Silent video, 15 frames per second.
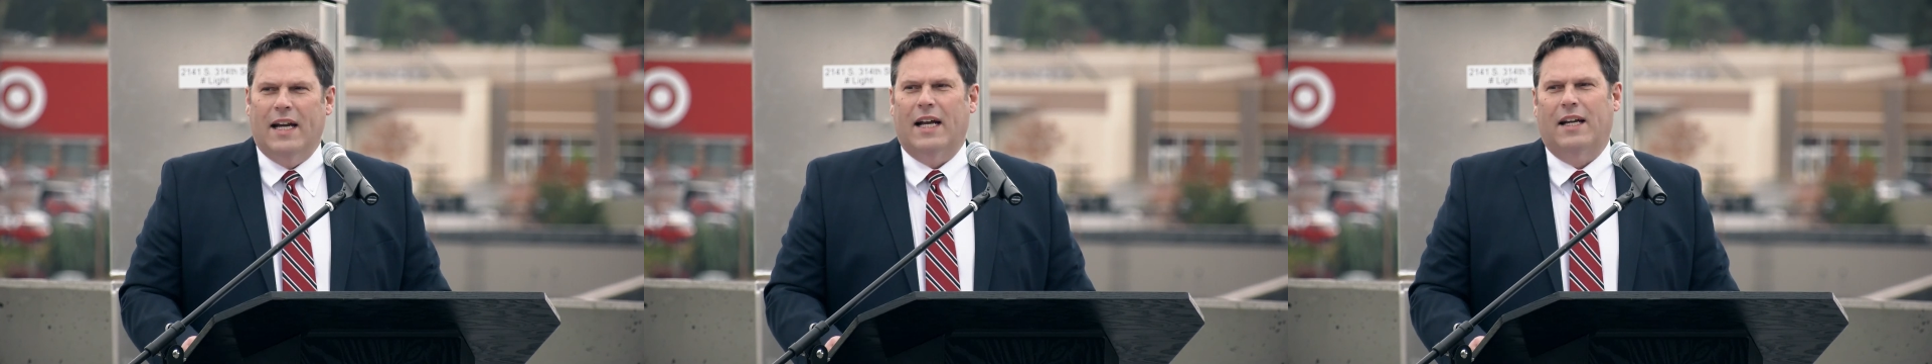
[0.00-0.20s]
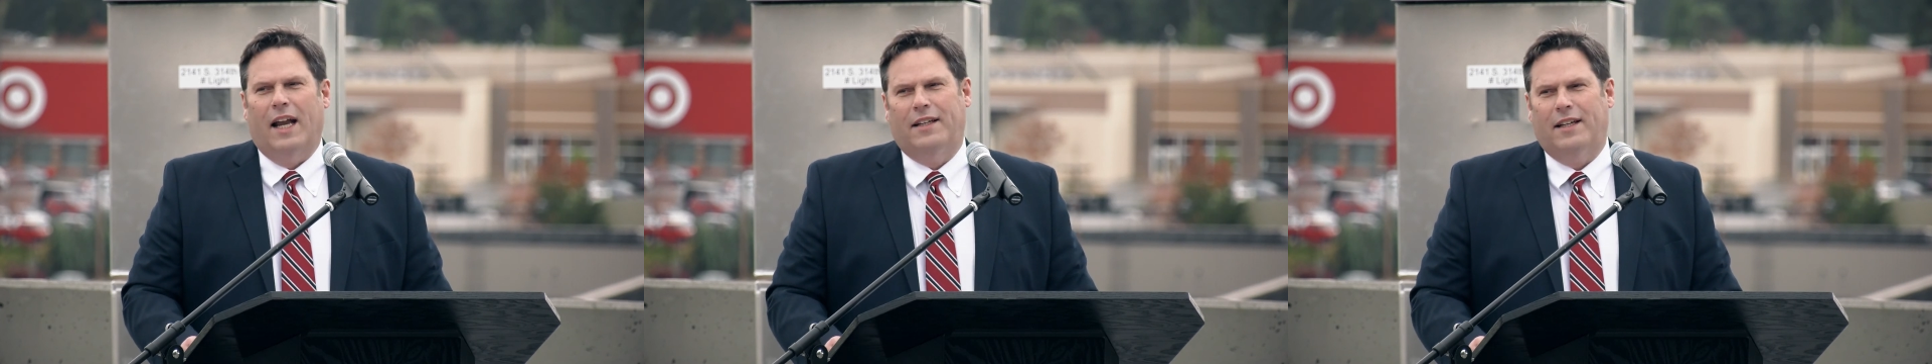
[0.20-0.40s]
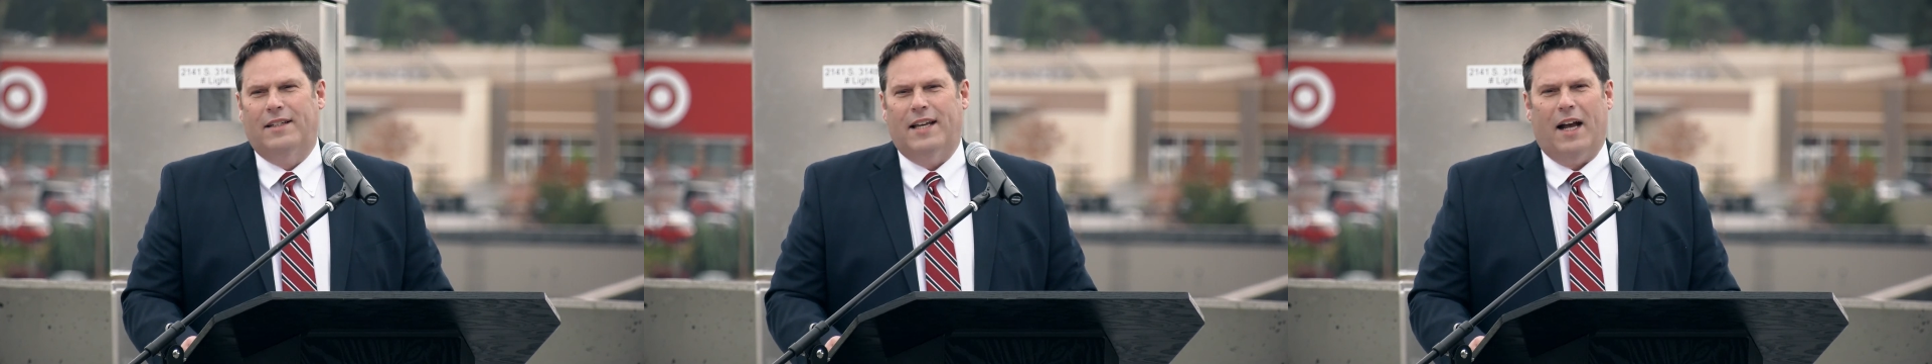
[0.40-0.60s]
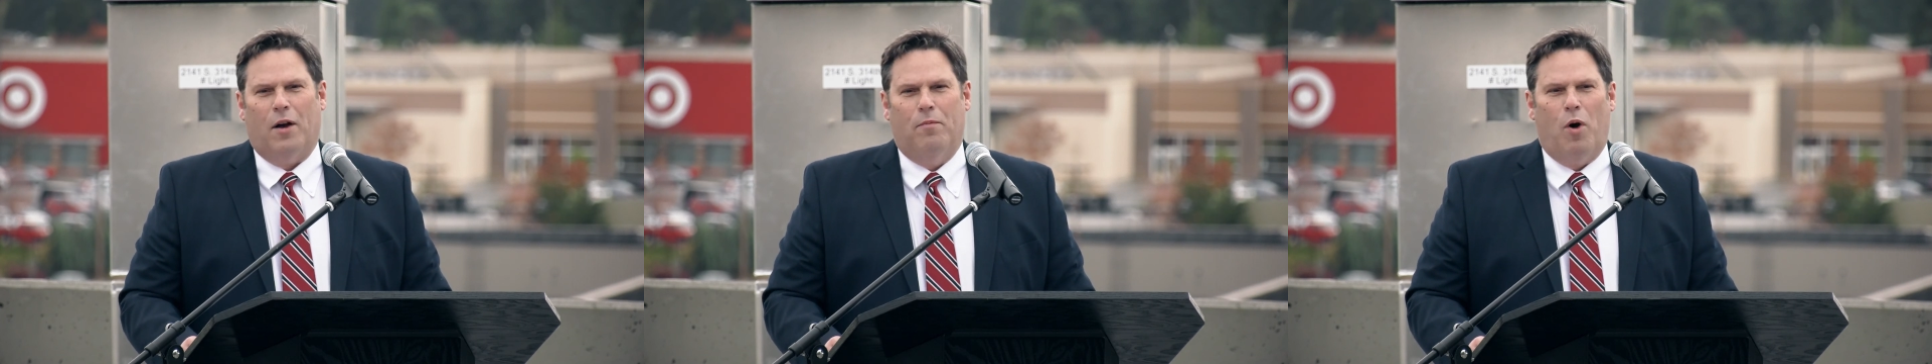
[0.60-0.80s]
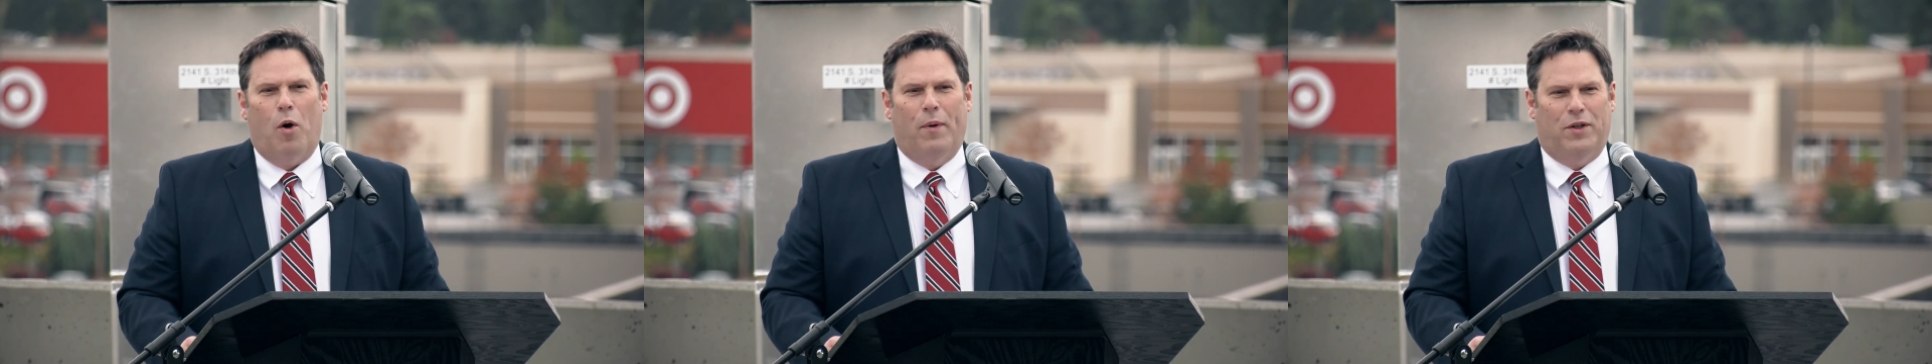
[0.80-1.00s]
I'd like to take a
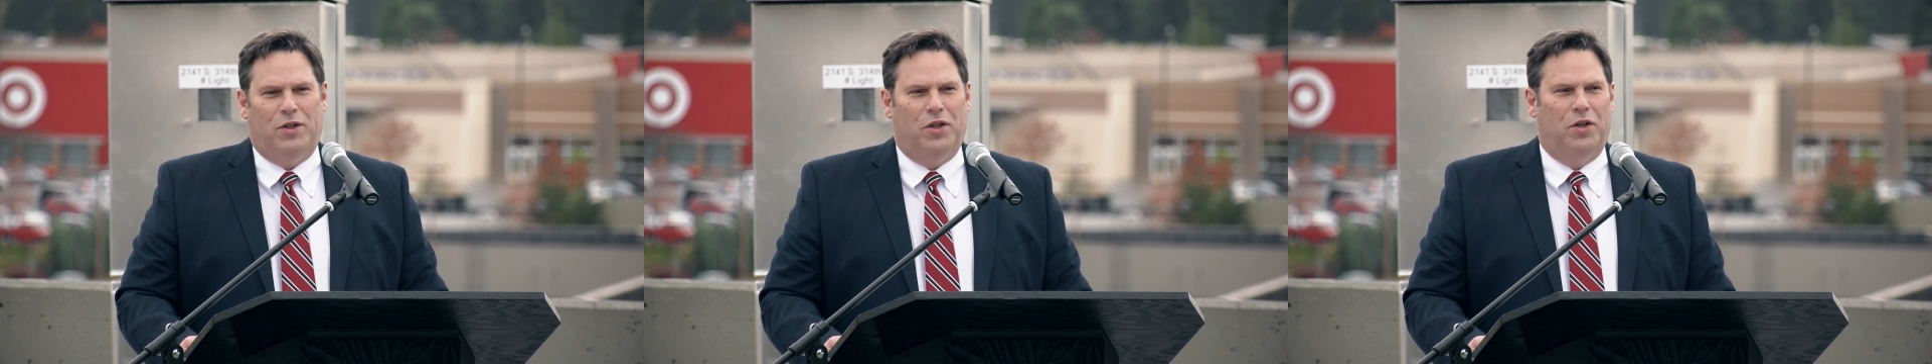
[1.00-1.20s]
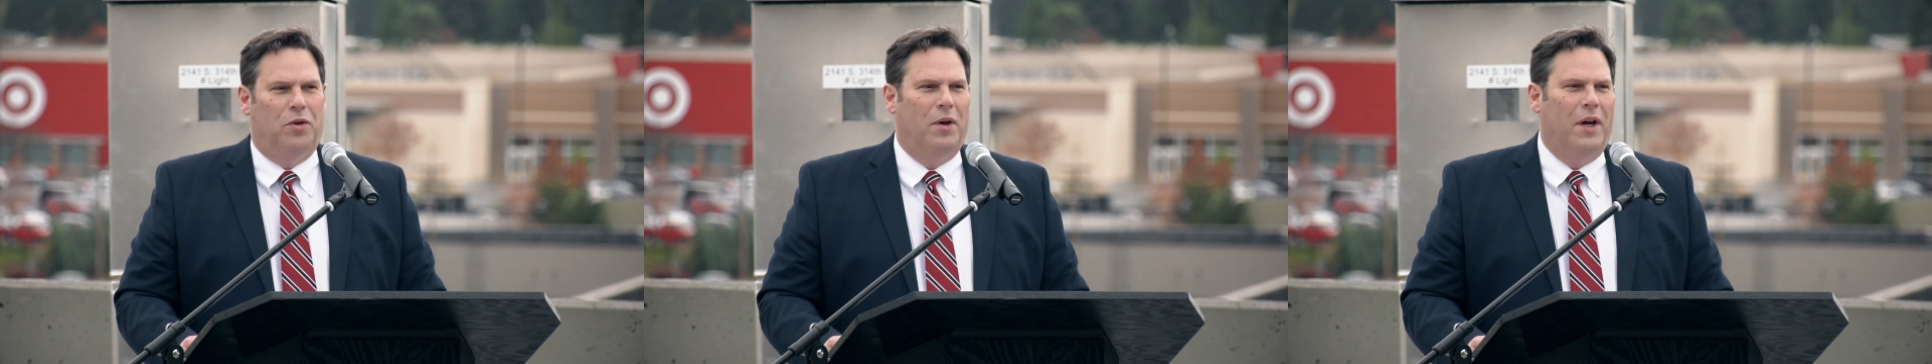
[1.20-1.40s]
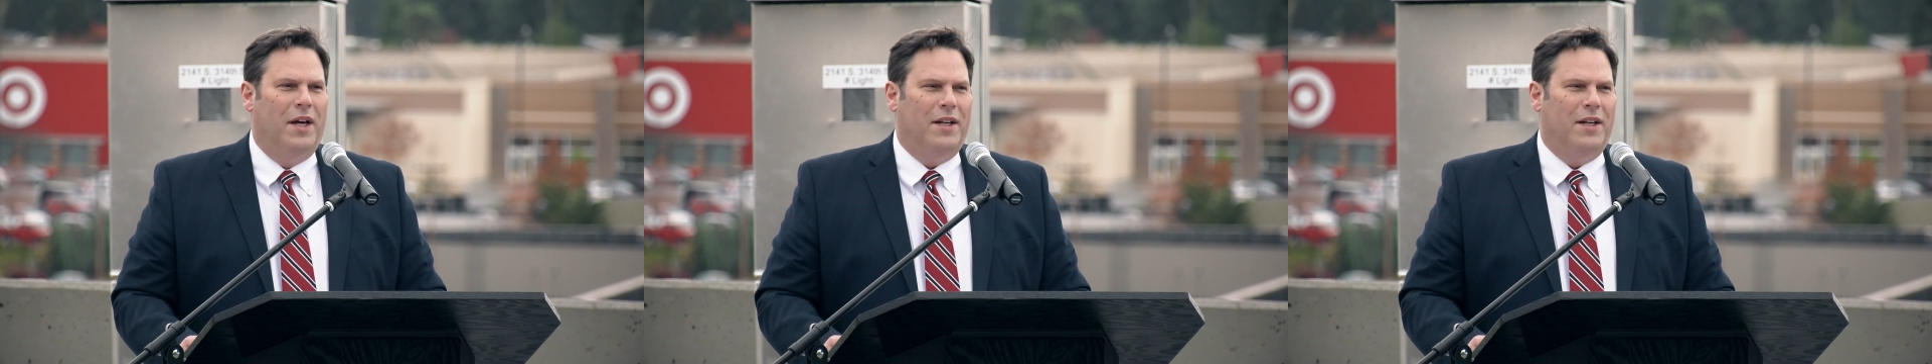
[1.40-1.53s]
moment to